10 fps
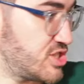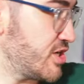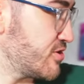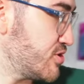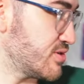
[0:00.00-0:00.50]

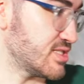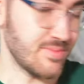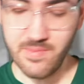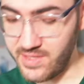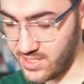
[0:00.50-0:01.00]
here too, because it's
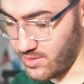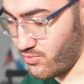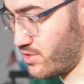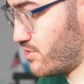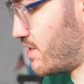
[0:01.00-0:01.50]
been missing a
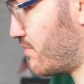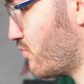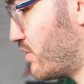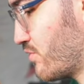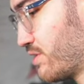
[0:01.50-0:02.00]
printer and I
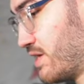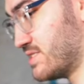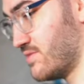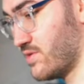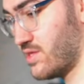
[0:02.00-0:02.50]

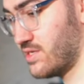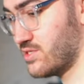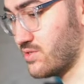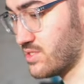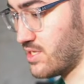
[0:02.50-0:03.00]
reorganized everything,
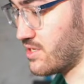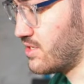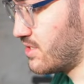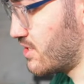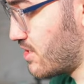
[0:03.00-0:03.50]
so it's like
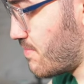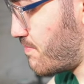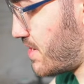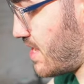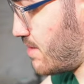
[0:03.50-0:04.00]

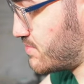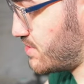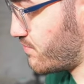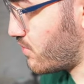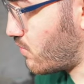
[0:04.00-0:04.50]
been empty for a